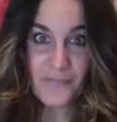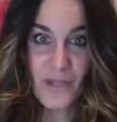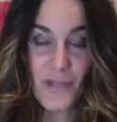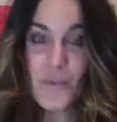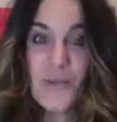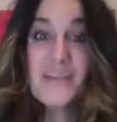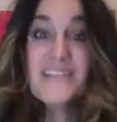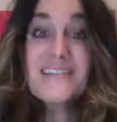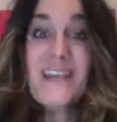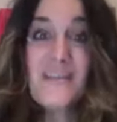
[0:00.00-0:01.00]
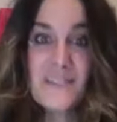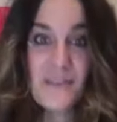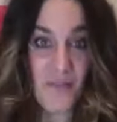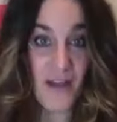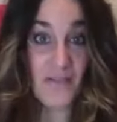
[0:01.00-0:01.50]
You don't want to be
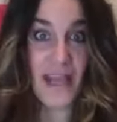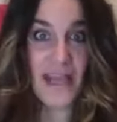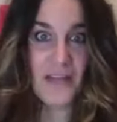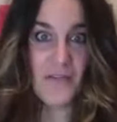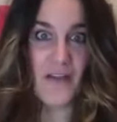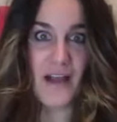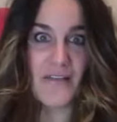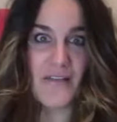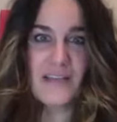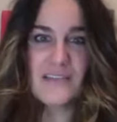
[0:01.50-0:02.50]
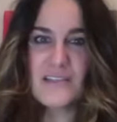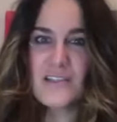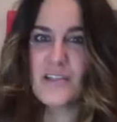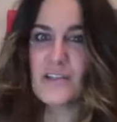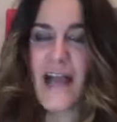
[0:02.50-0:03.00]
75, 85 and
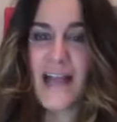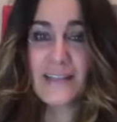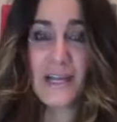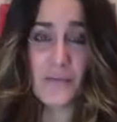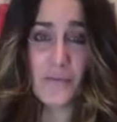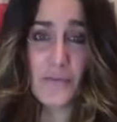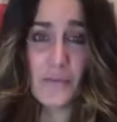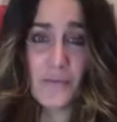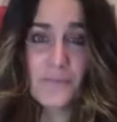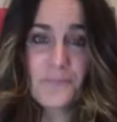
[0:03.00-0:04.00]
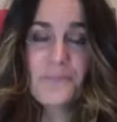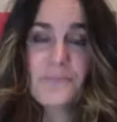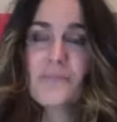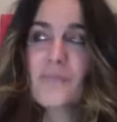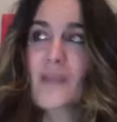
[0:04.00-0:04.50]
still act like a fool.
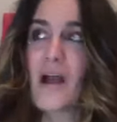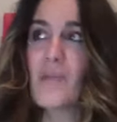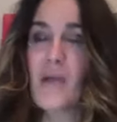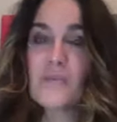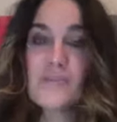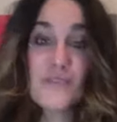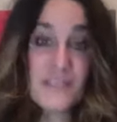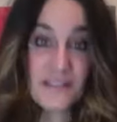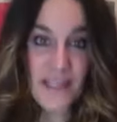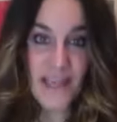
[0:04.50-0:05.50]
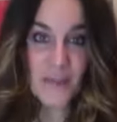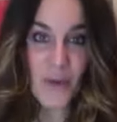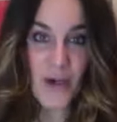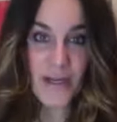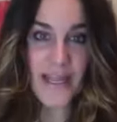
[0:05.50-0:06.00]
I was recently at a
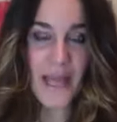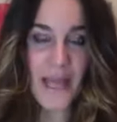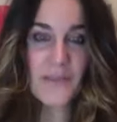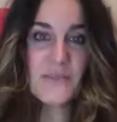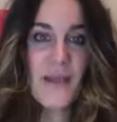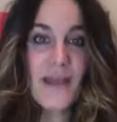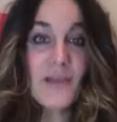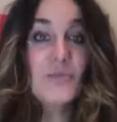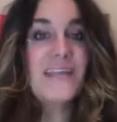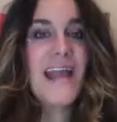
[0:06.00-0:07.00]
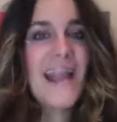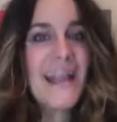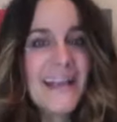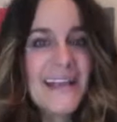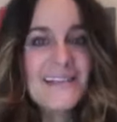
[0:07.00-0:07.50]
party and this man who was
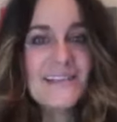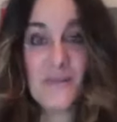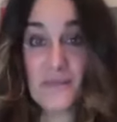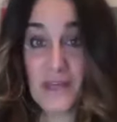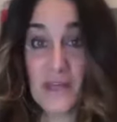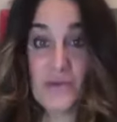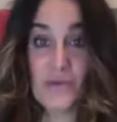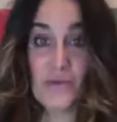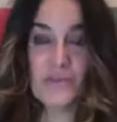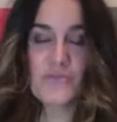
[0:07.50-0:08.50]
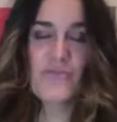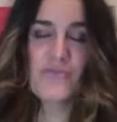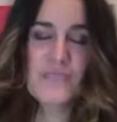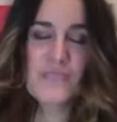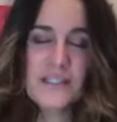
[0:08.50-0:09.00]
80 something years old,
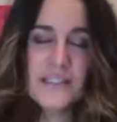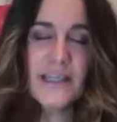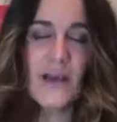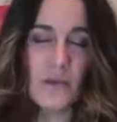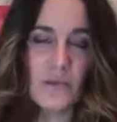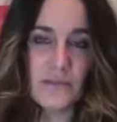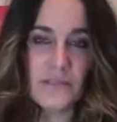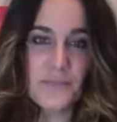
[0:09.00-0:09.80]
really old,